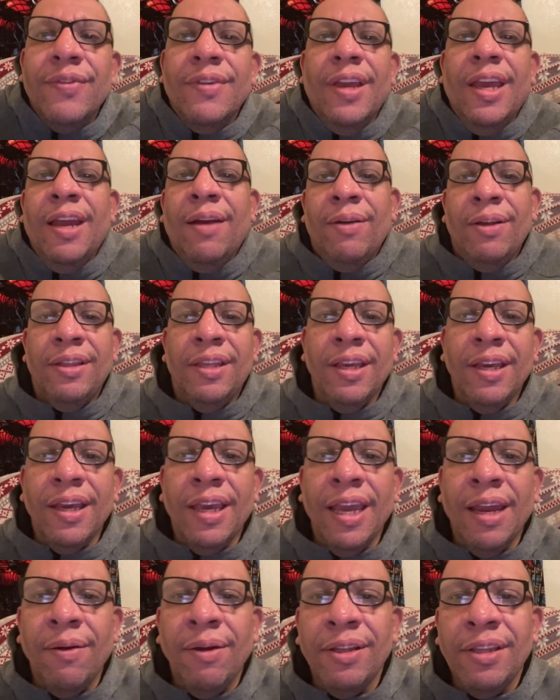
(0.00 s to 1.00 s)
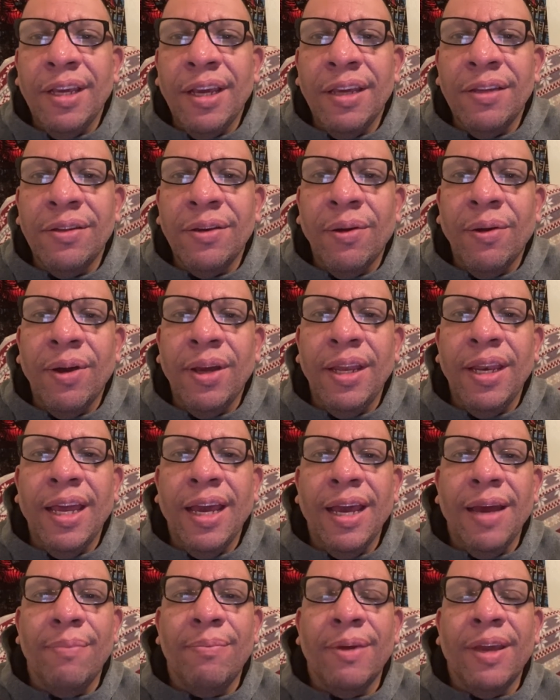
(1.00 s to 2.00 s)
Everything is going
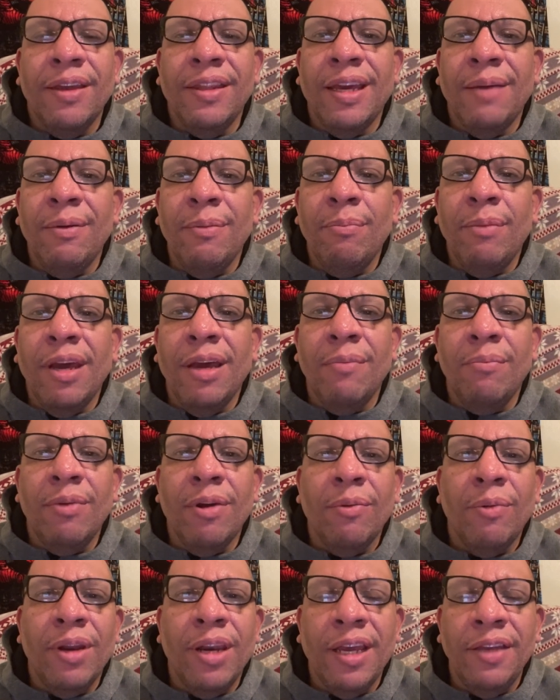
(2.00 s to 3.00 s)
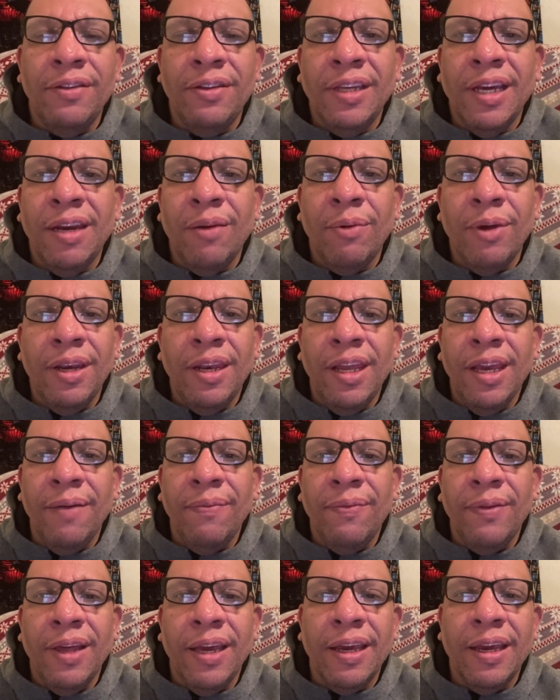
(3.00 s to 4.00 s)
up. Because I remember when I started with
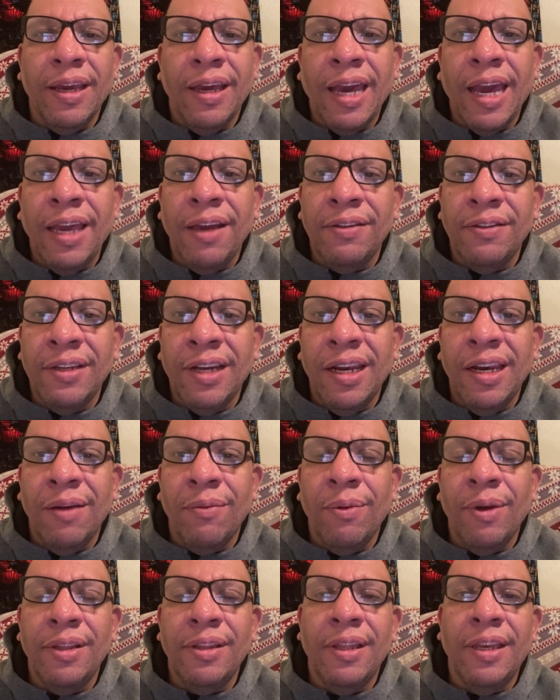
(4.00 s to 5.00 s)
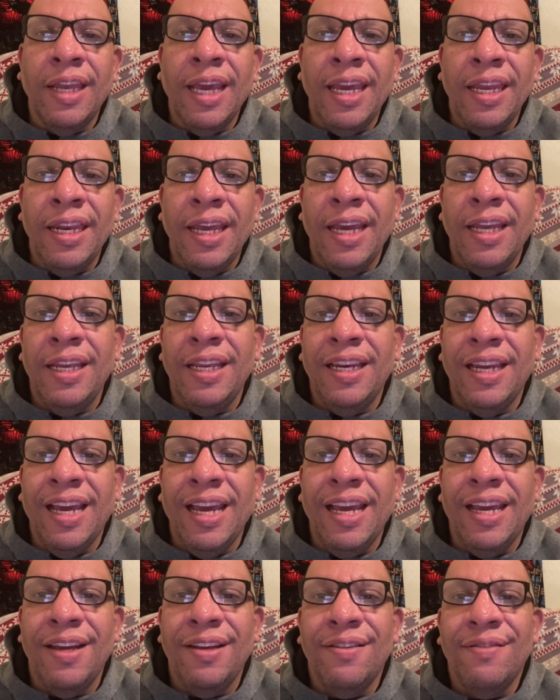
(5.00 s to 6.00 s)
Netflix, I started with
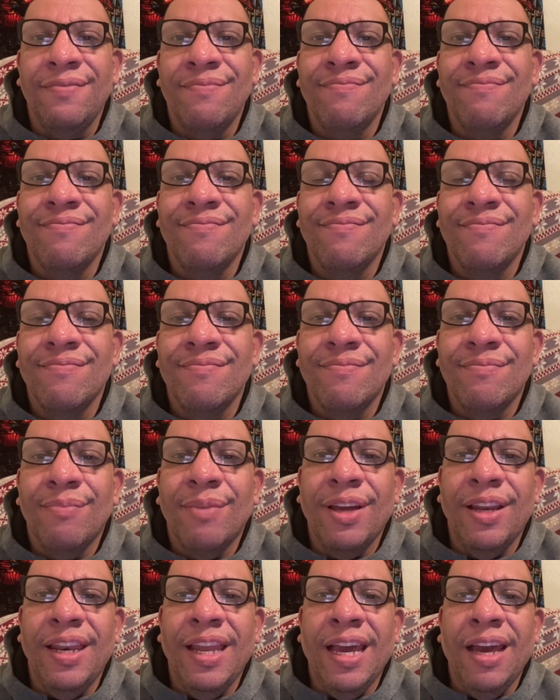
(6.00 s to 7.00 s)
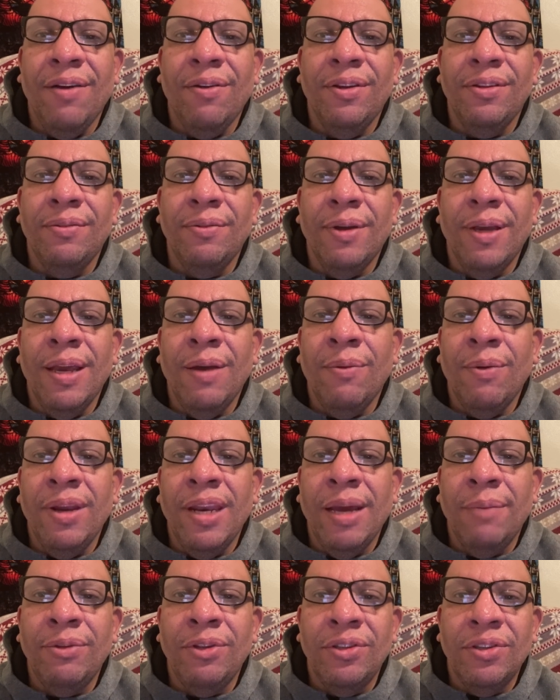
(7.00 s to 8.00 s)
$9.99. But now it went
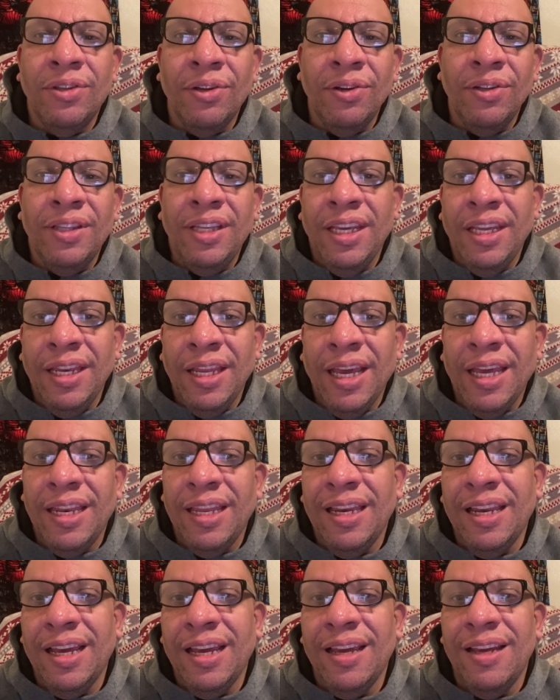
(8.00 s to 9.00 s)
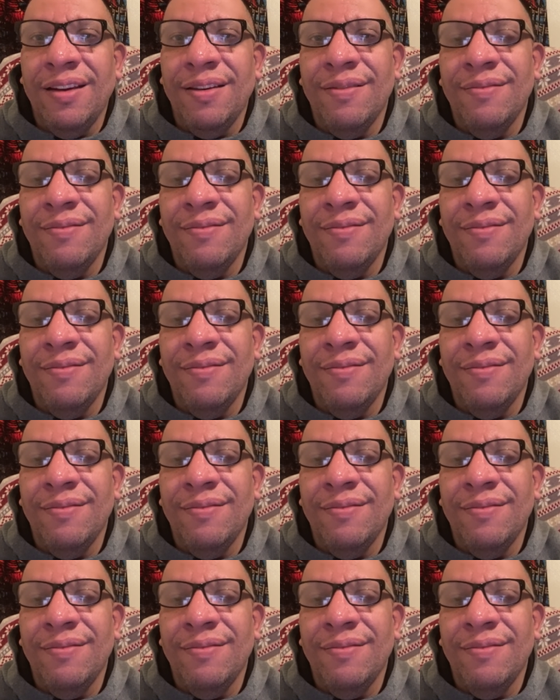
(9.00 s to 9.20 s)
up to $13.99.